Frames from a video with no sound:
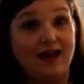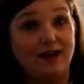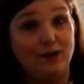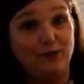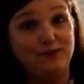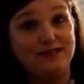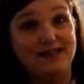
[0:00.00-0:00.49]

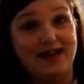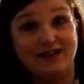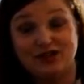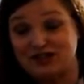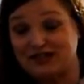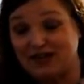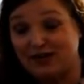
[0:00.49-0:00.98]
Hello
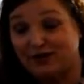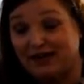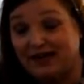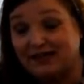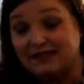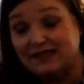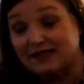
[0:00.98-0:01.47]

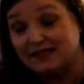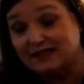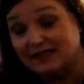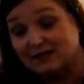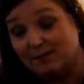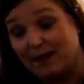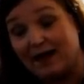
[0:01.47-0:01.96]
Sagittarius,
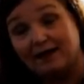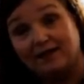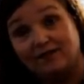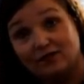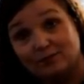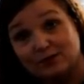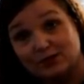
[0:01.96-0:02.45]
this is Bonnie
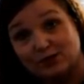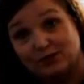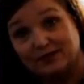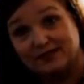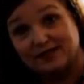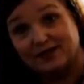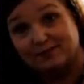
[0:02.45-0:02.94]
from
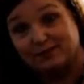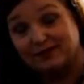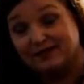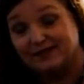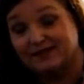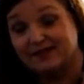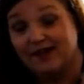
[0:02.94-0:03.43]
Soulstar
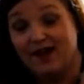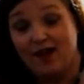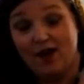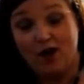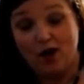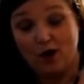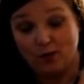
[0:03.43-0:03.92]
Bliss
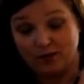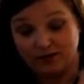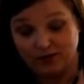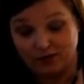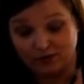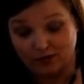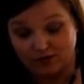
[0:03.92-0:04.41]
with your